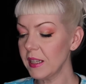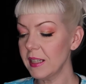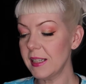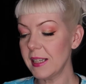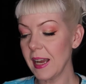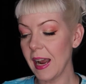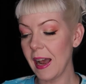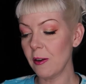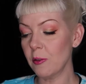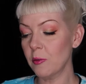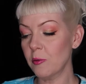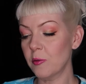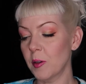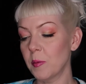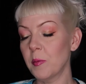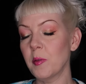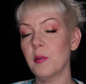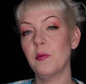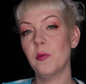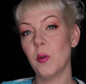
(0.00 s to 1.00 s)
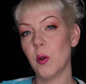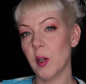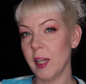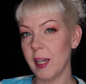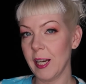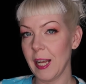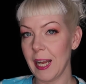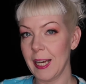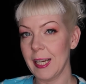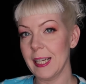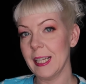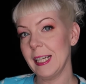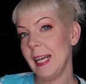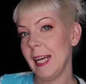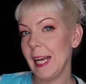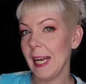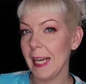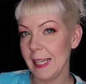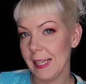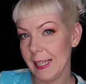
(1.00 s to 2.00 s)
down from
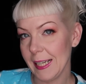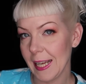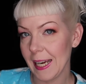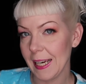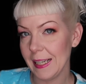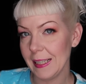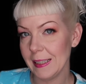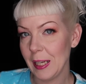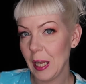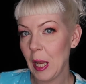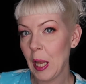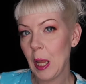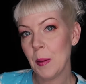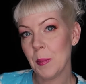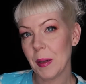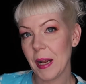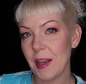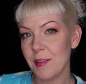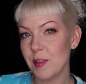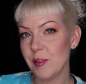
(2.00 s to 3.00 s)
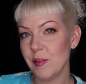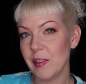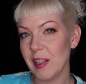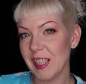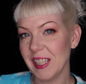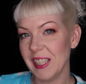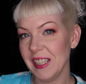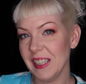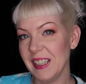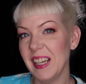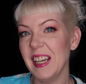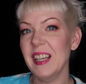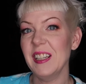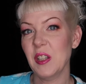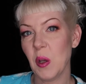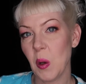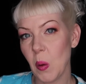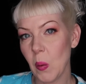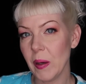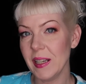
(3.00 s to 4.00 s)
$49.99 but I have a feeling
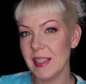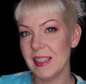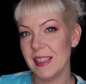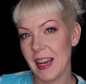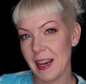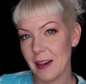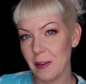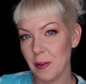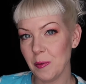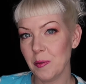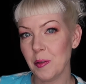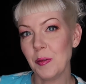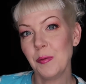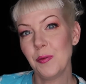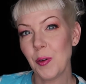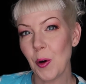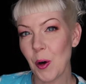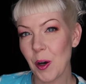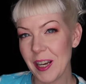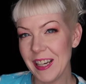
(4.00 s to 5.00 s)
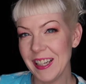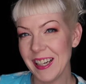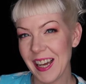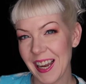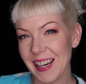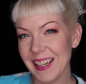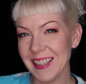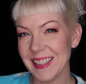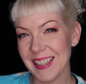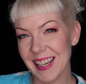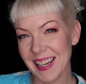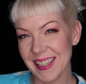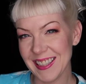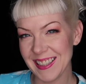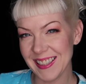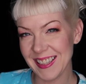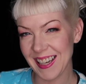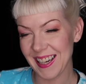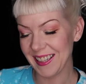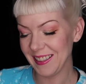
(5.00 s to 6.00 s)
it's always down from
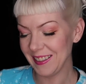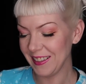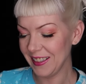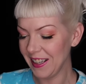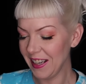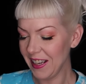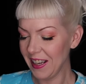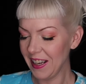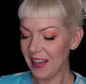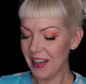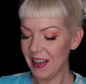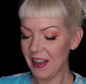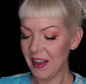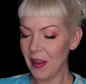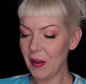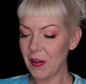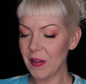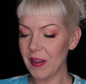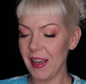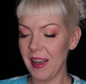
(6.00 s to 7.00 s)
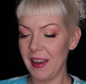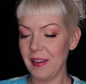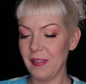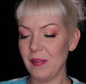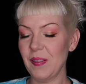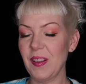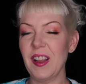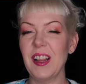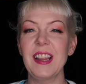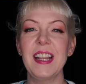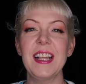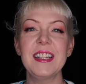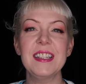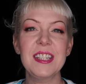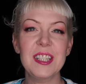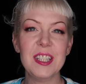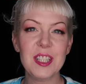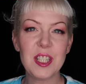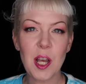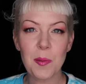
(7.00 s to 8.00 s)
$49.99. Okay,
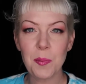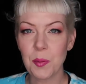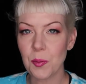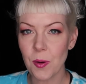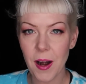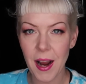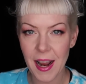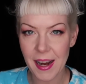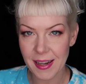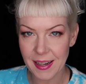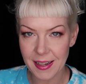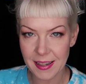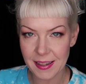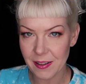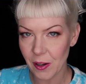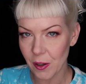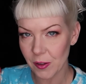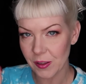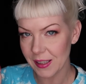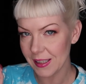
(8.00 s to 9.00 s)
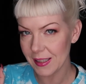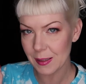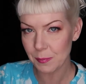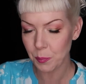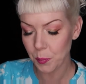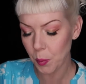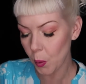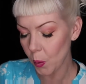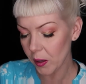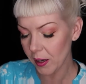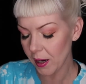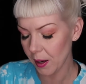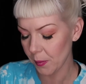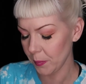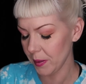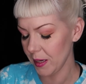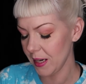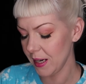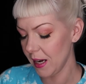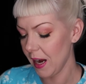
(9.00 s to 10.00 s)
let's stop ragging on this poor
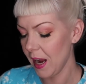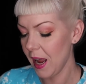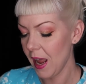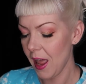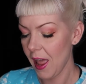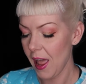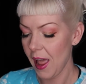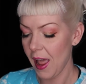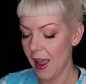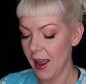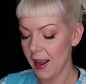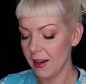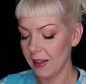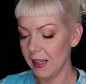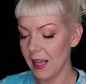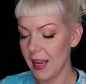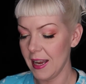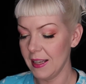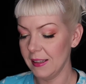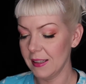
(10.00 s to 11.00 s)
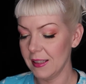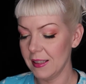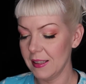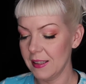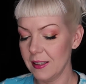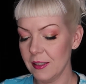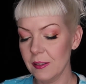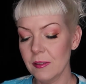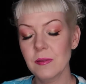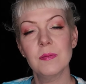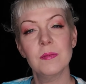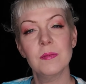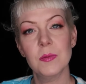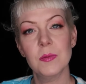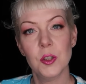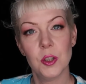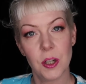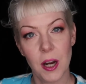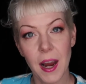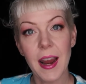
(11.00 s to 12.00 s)
company and let's
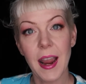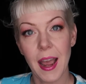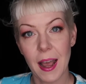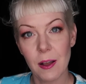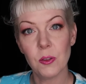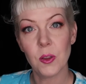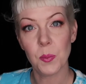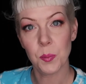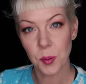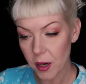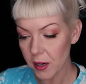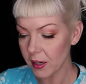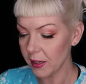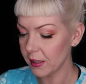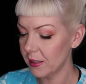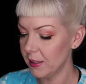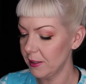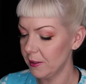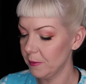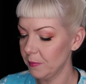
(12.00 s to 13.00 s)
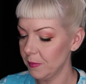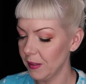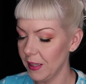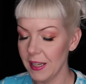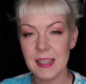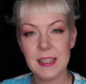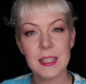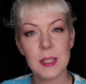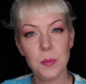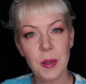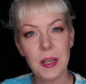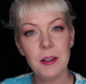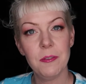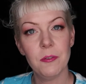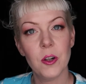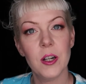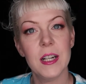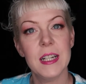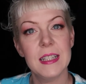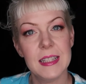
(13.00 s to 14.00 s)
try out the product. Let it speak
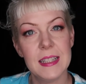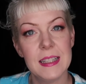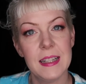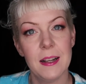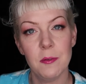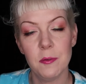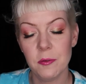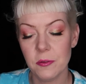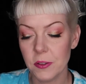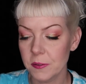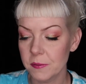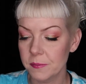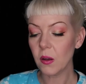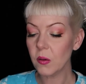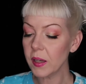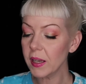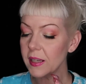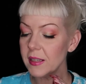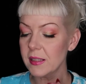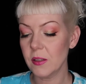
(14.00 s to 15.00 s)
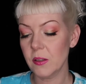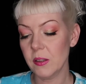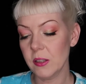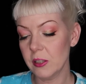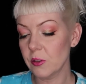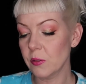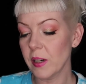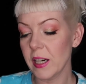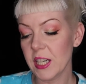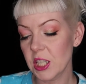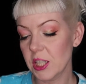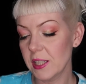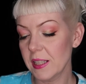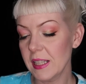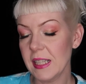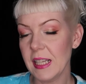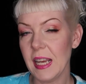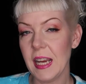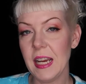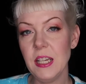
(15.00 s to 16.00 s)
for itself. Okay, so the
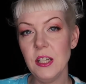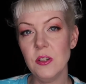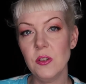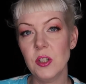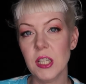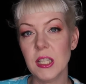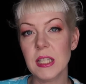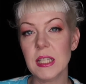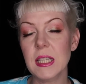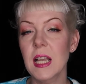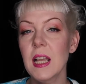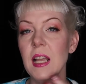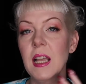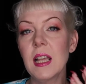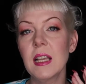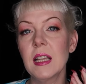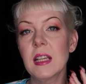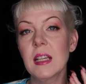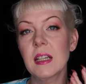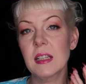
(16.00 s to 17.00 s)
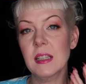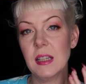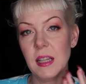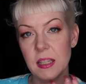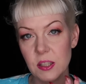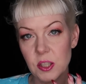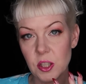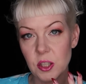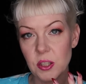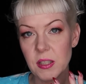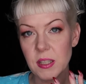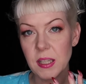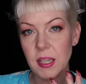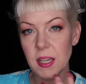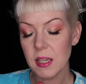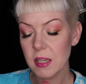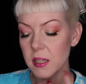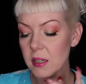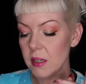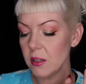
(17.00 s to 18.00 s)
directions say you just cleanse your
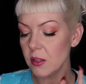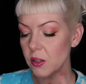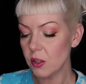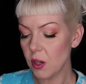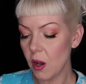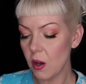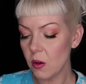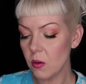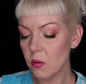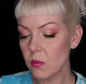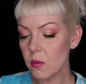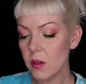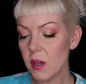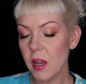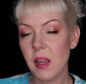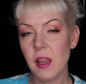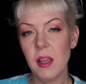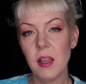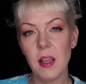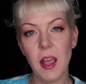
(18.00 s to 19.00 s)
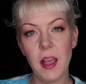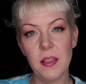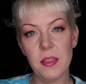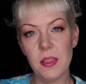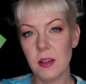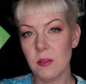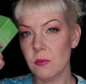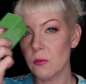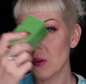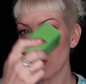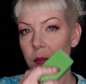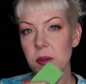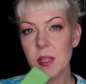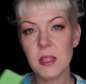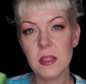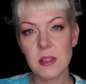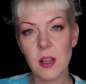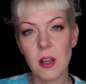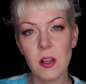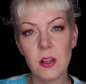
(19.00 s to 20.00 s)
skin, tone, and then rub
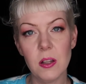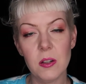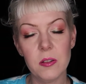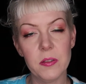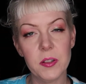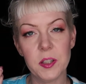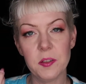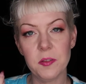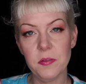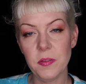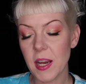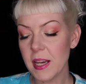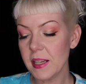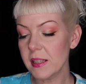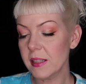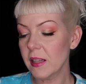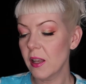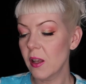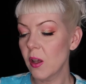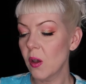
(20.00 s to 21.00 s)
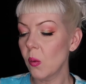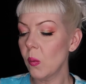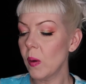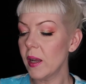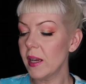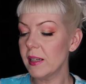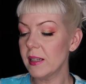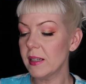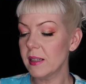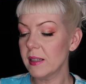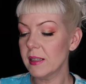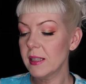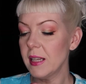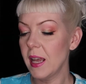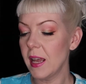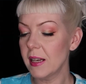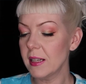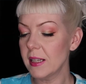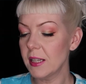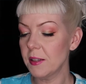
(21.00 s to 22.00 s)
this all over your face, wait
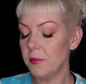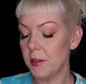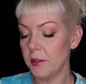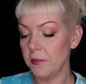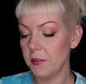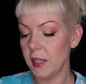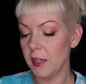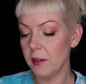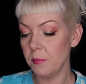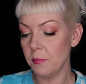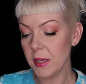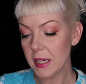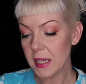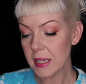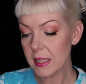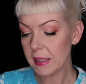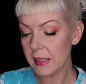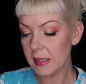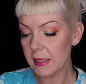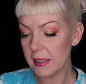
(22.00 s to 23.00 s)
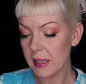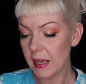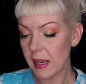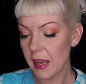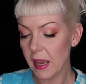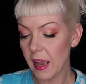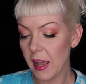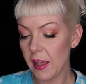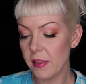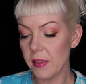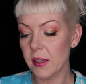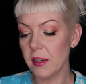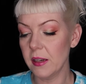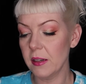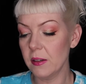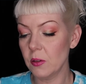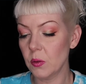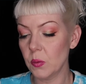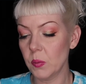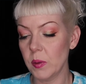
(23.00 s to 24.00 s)
10 to 15 minutes, and
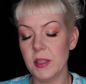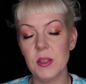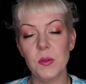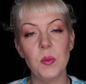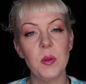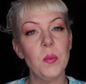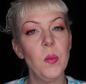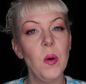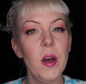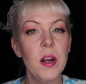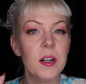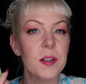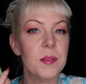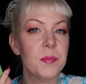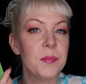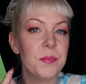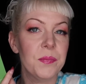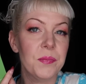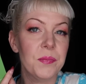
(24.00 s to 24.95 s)
then rinse with water.